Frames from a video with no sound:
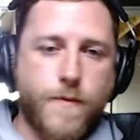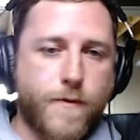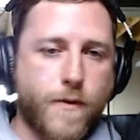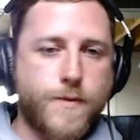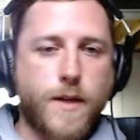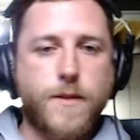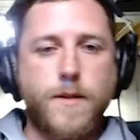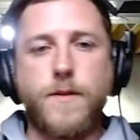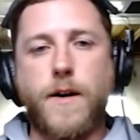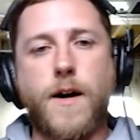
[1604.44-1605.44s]
Dusk Till
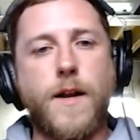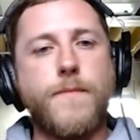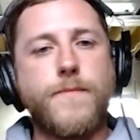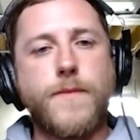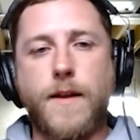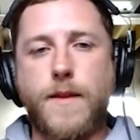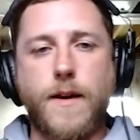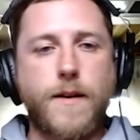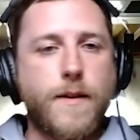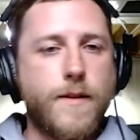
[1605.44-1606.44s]
Dawn, I
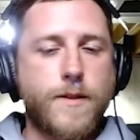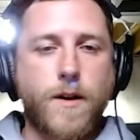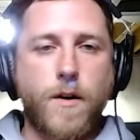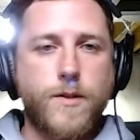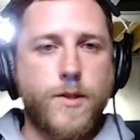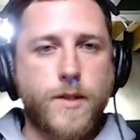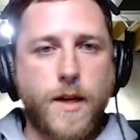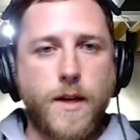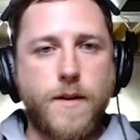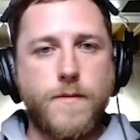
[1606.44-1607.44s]
think this card's just
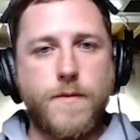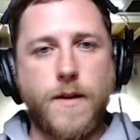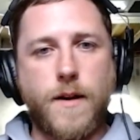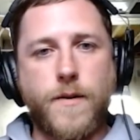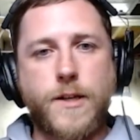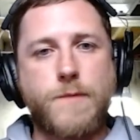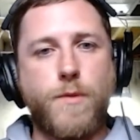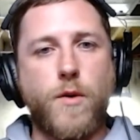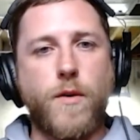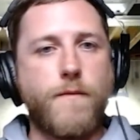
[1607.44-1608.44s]
going to,
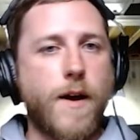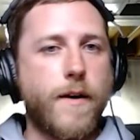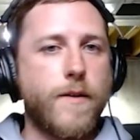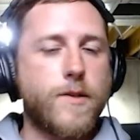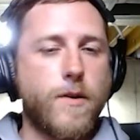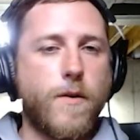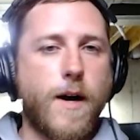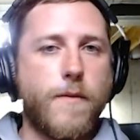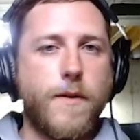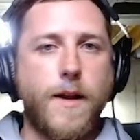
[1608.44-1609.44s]
explode in value. So
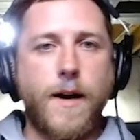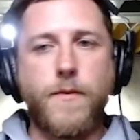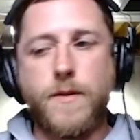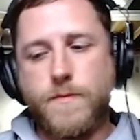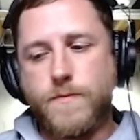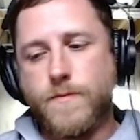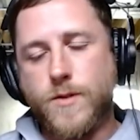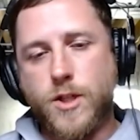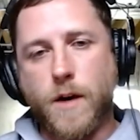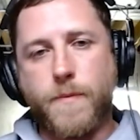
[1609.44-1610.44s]
I would
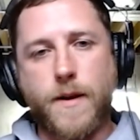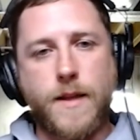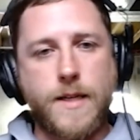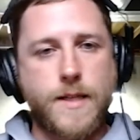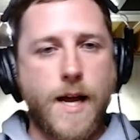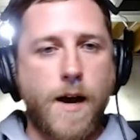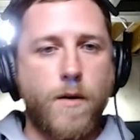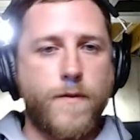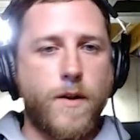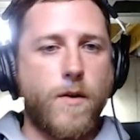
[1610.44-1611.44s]
jump on these now.
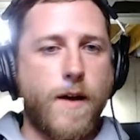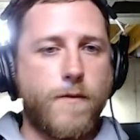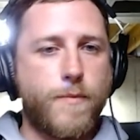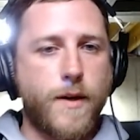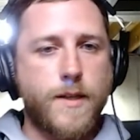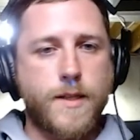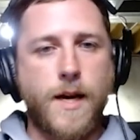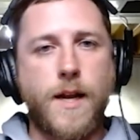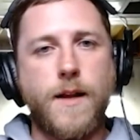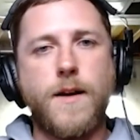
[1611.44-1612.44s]
If you don't have a play
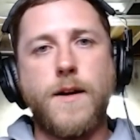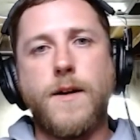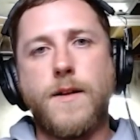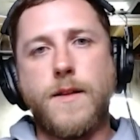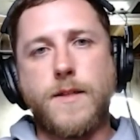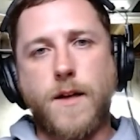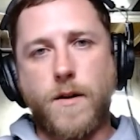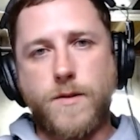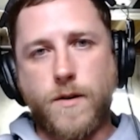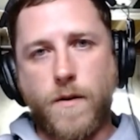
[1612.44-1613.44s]
set, these
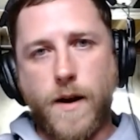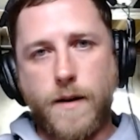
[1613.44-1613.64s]
cards are great.